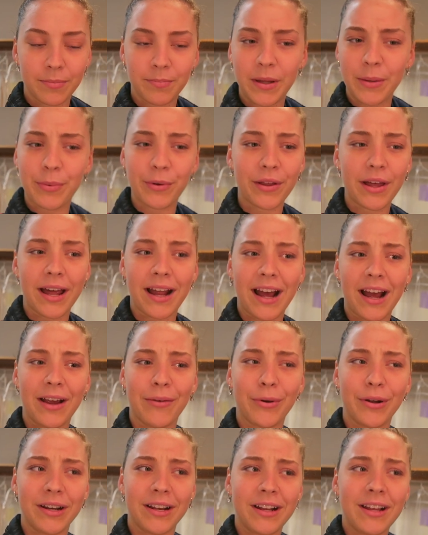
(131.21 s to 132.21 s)
People that
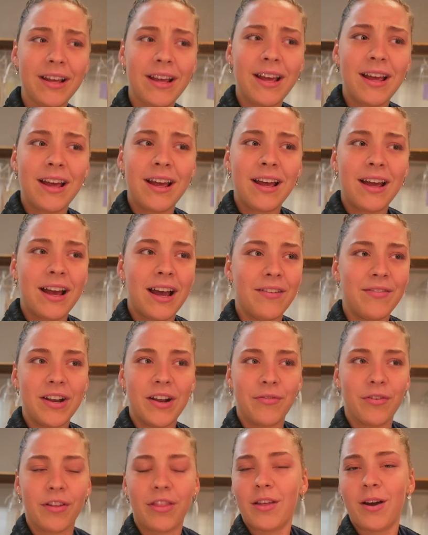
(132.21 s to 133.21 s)
I would have
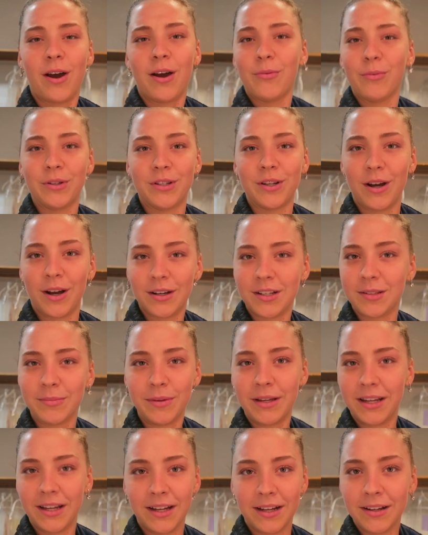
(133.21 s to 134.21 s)
never thought would talk to
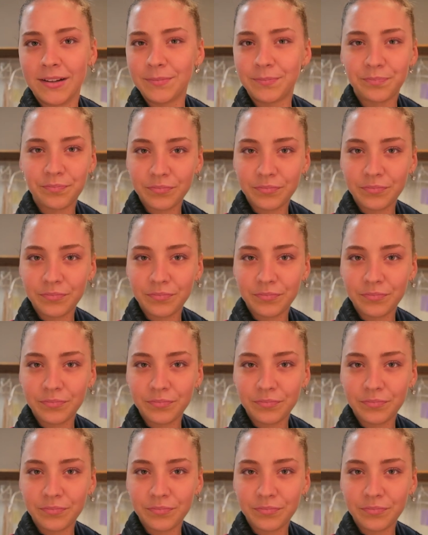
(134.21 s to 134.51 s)
me